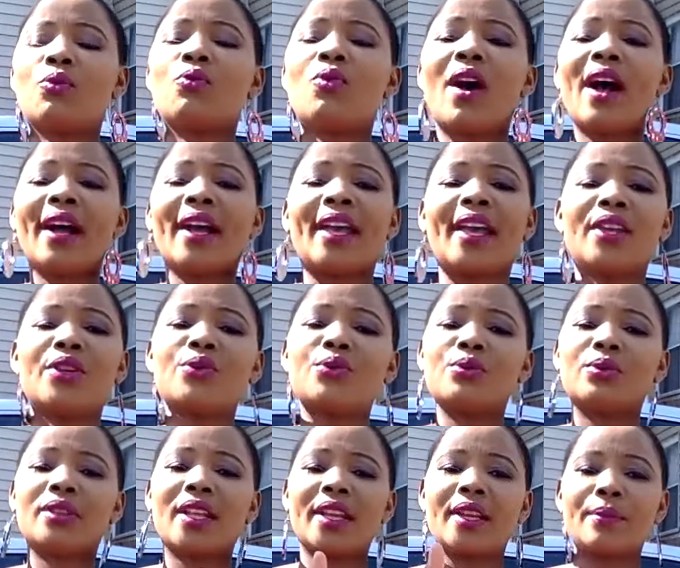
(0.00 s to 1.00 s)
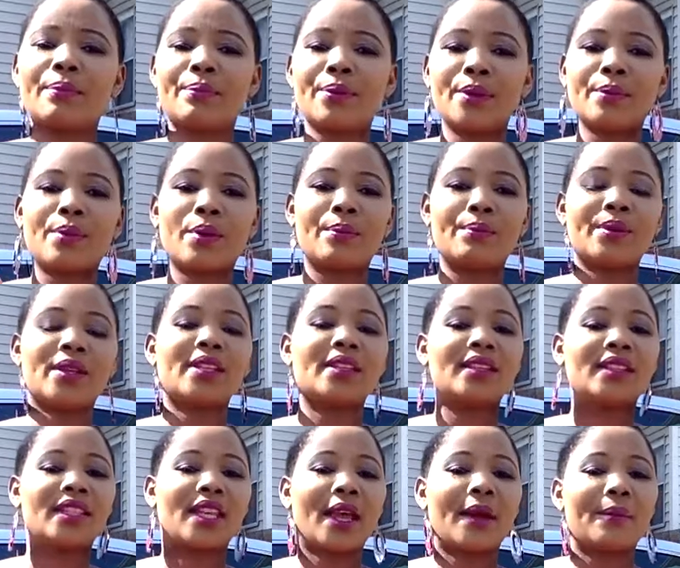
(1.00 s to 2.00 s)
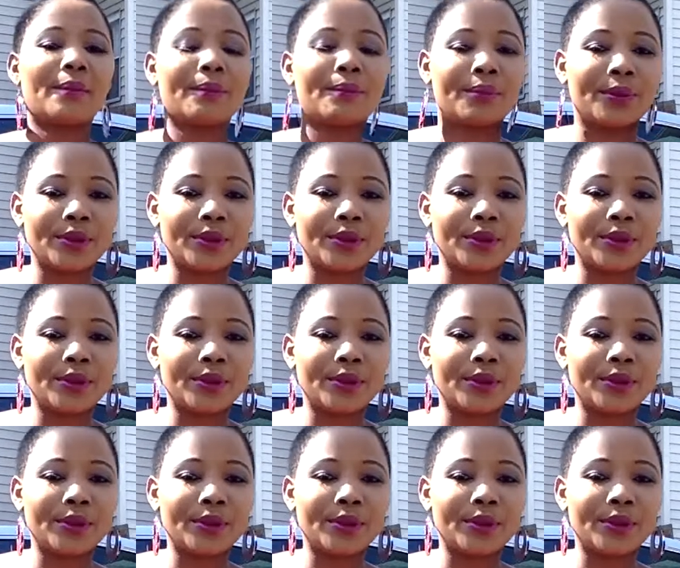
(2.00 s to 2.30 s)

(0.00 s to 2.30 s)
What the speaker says: Why can you let people be them